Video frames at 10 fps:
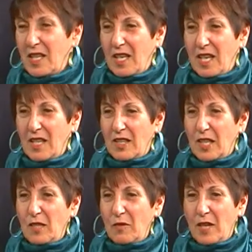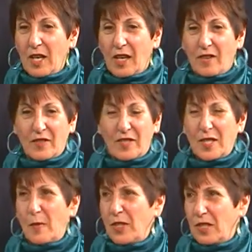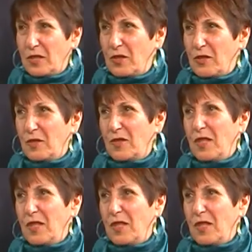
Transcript: And then you have stomach issues,